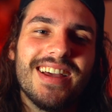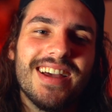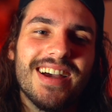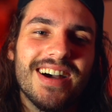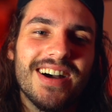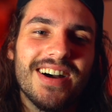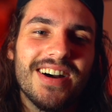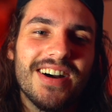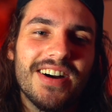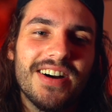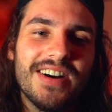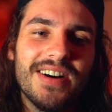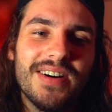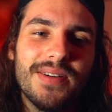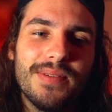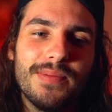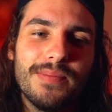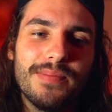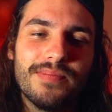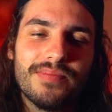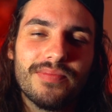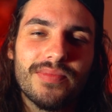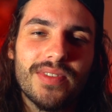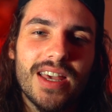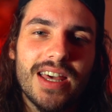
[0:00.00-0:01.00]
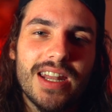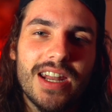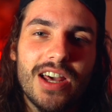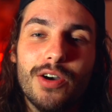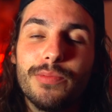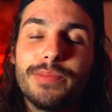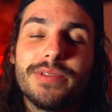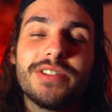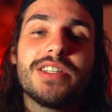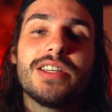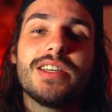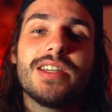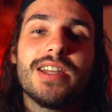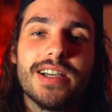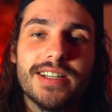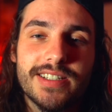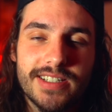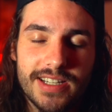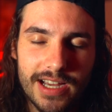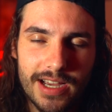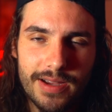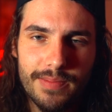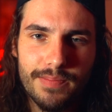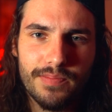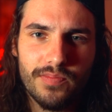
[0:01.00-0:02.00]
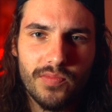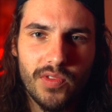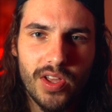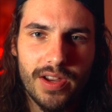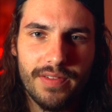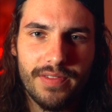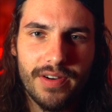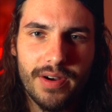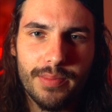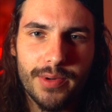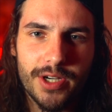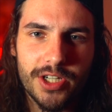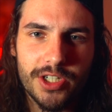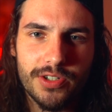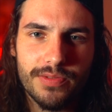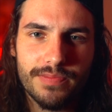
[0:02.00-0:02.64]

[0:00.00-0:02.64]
I hope to see you next time. Thank you very much.